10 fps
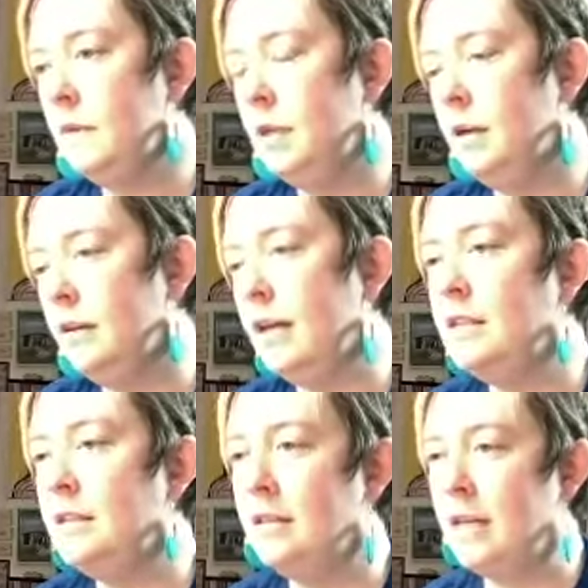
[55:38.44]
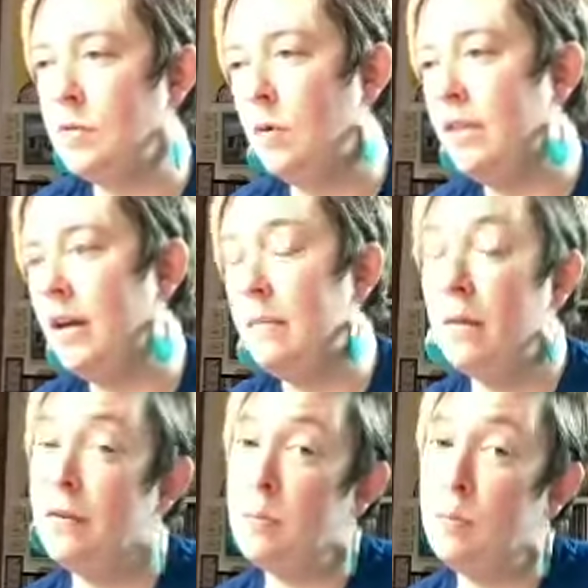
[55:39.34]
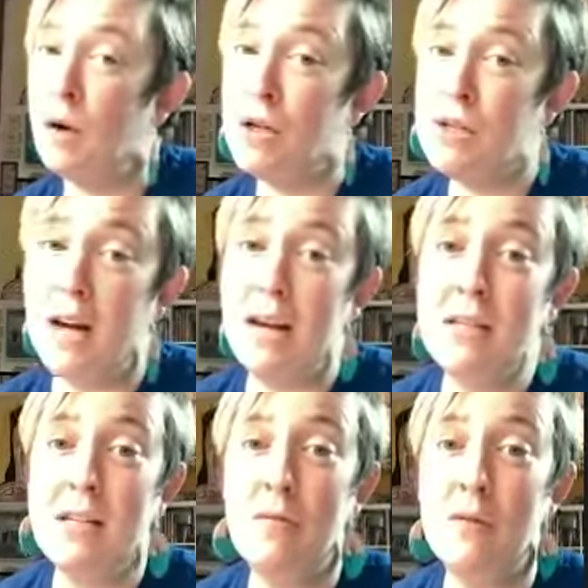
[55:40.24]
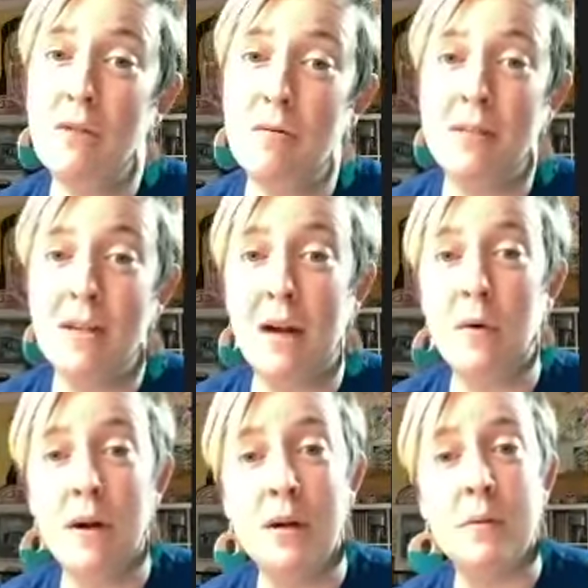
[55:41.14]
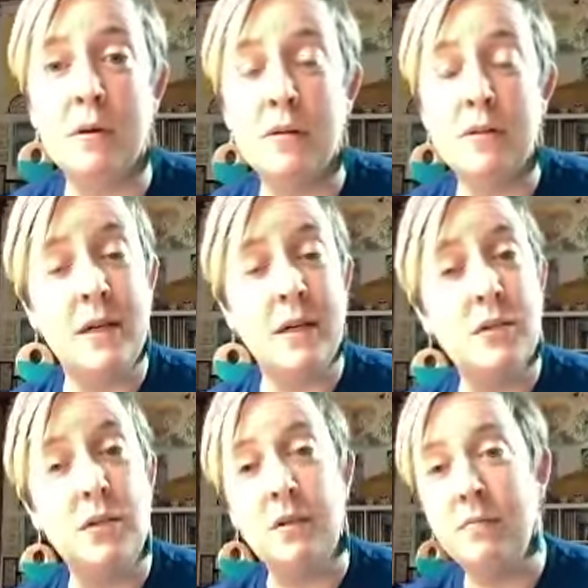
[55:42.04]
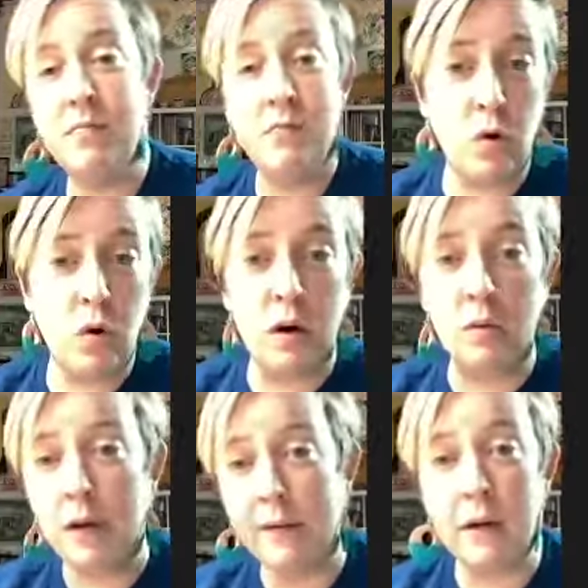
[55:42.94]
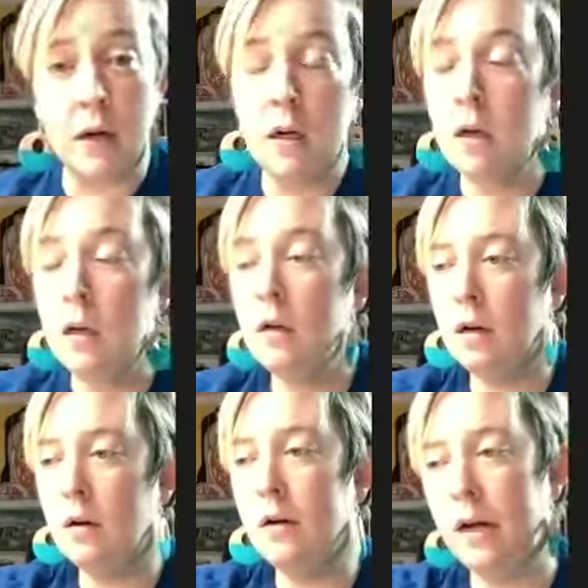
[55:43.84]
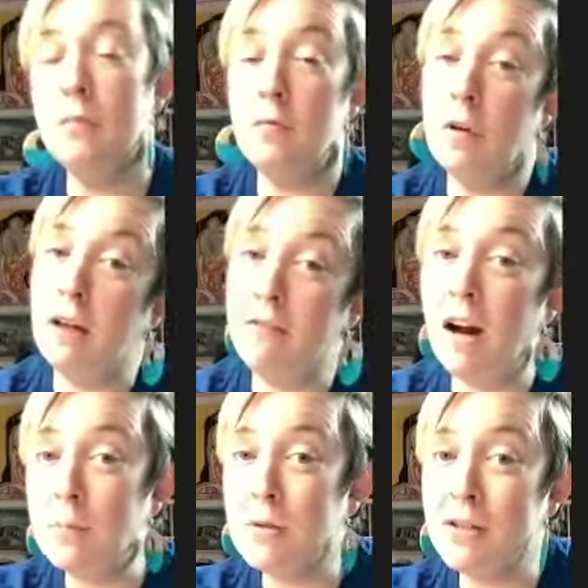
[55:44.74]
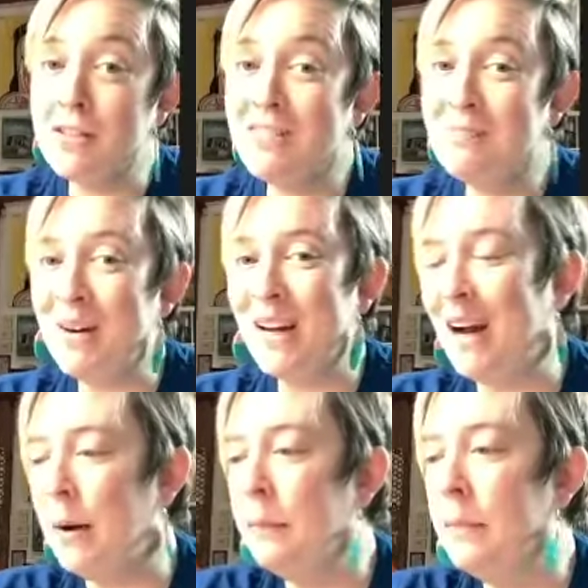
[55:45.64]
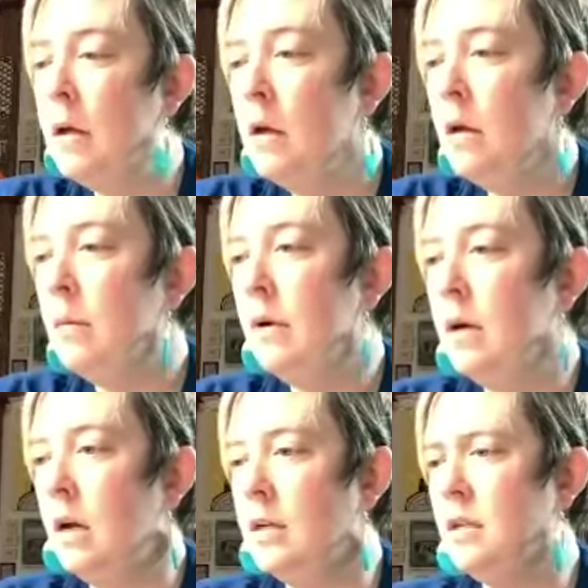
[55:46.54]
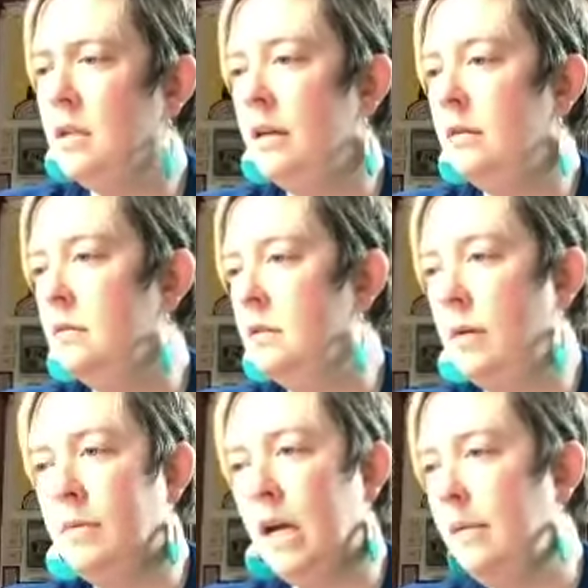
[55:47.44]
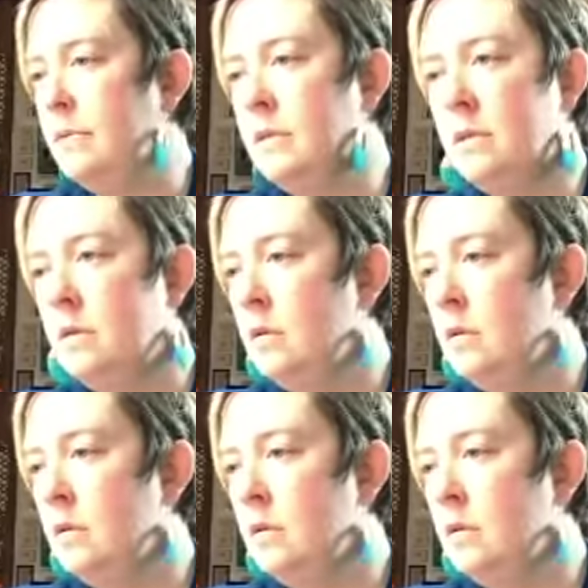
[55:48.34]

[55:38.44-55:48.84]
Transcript: know, that's one thing about like the brush sizing when someone's like, I want a number 6 or 4 or whatever. Okay, well, I have options, but also like sometimes